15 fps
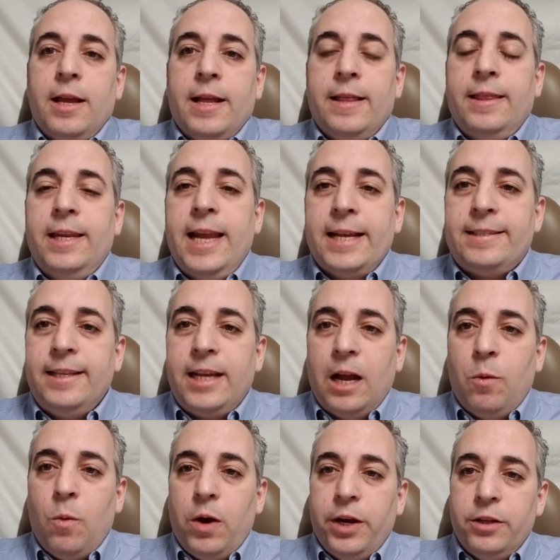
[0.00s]
the next thing I
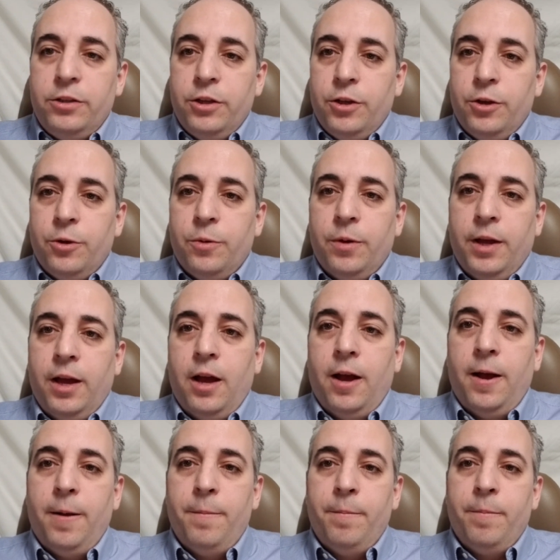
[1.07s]
want to do,
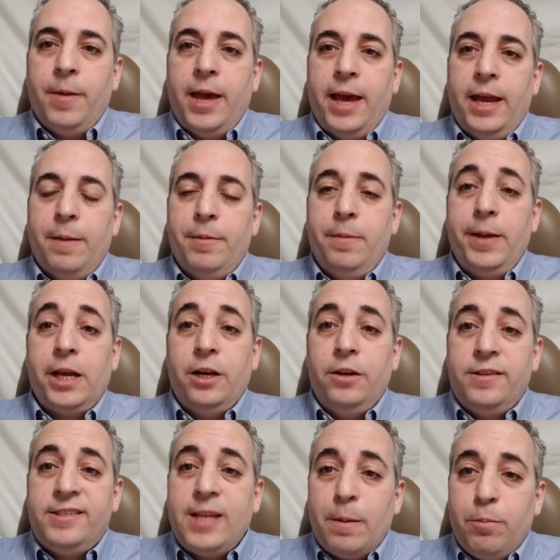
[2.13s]
and I'm going to make a
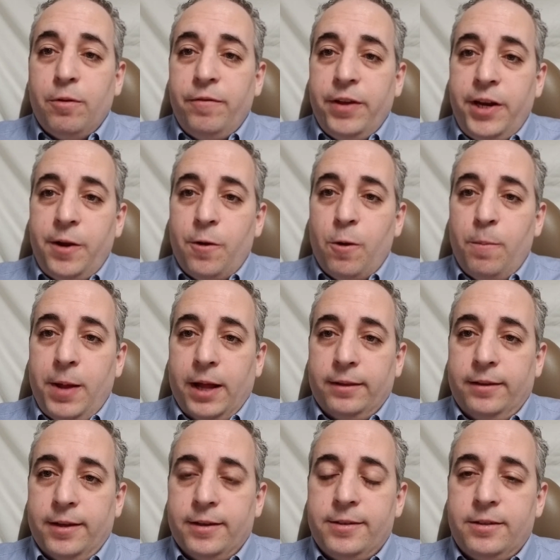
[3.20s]
separate video about
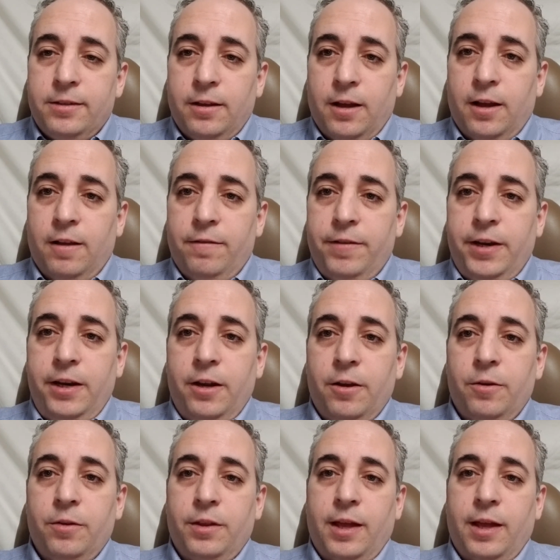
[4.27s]
this video.